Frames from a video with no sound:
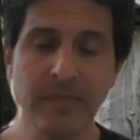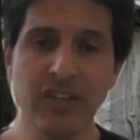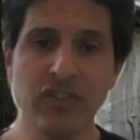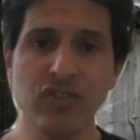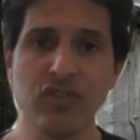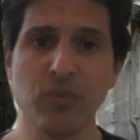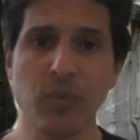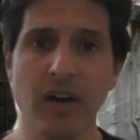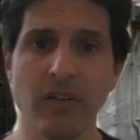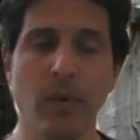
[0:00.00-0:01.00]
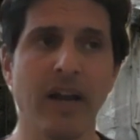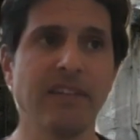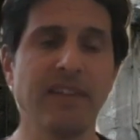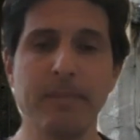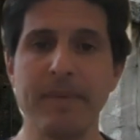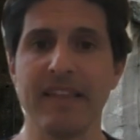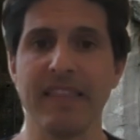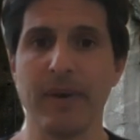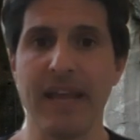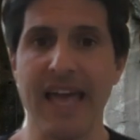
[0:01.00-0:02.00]
in 212, what kind of impact
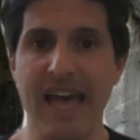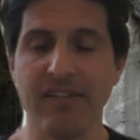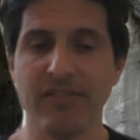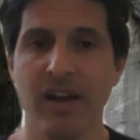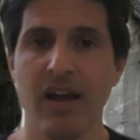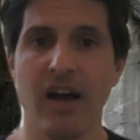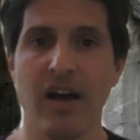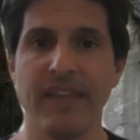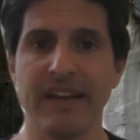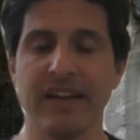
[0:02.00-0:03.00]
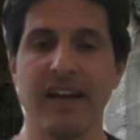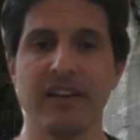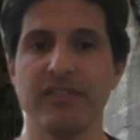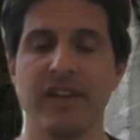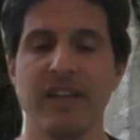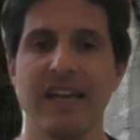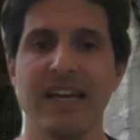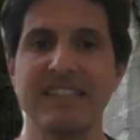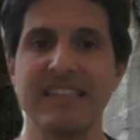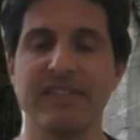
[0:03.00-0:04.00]
that would have on that kind of
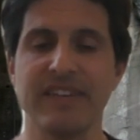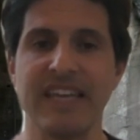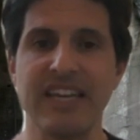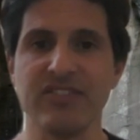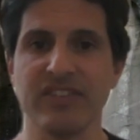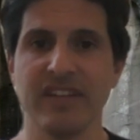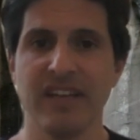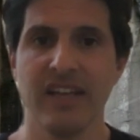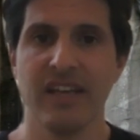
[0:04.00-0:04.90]
identification